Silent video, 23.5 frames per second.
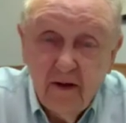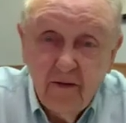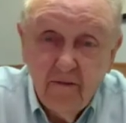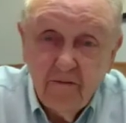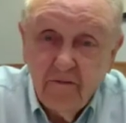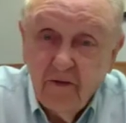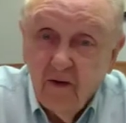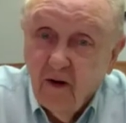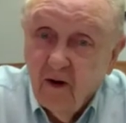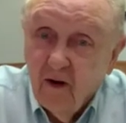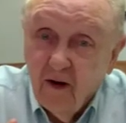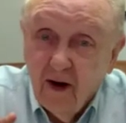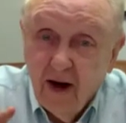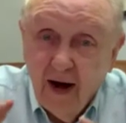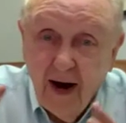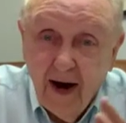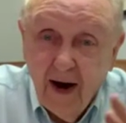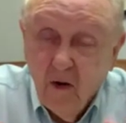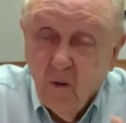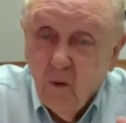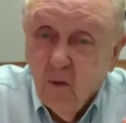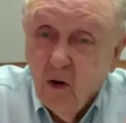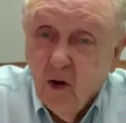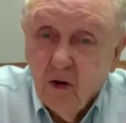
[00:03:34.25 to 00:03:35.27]
for
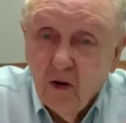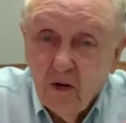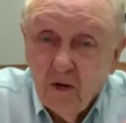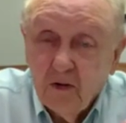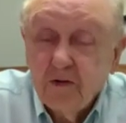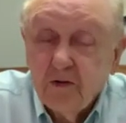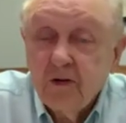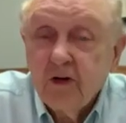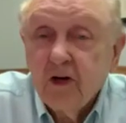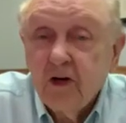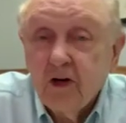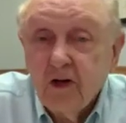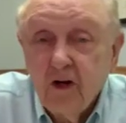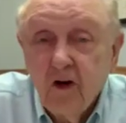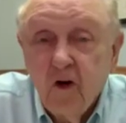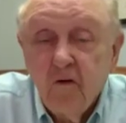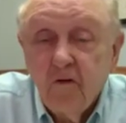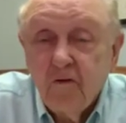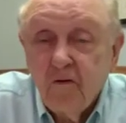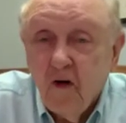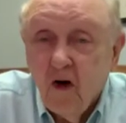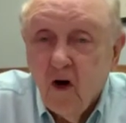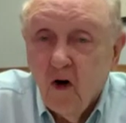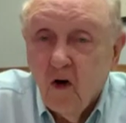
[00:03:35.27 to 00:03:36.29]
our world to go
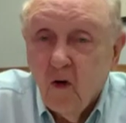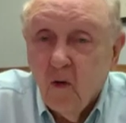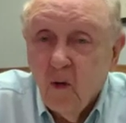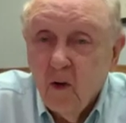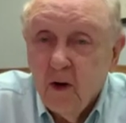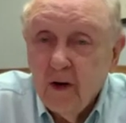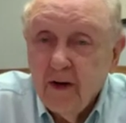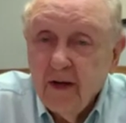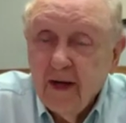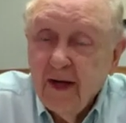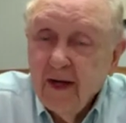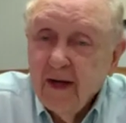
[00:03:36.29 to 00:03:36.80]
forward.